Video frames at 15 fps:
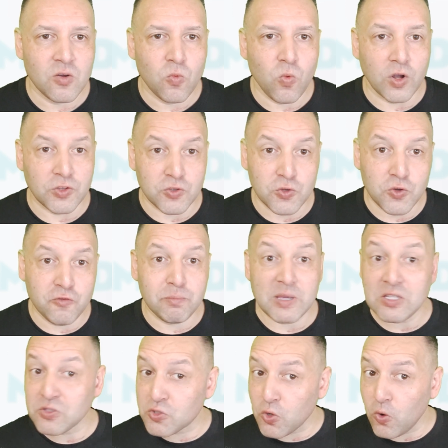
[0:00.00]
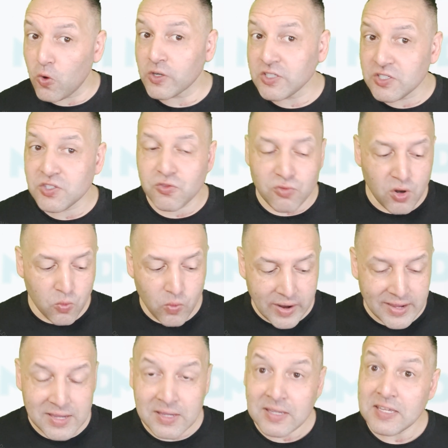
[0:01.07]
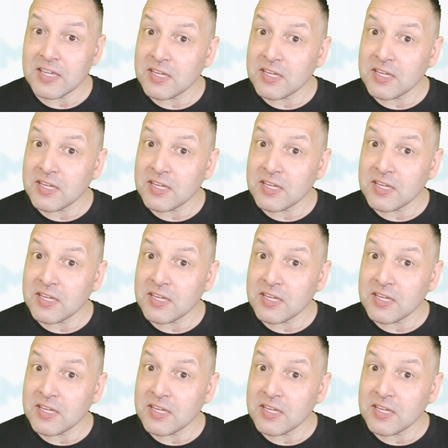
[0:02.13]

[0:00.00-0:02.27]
what you've been taught is the wrong way.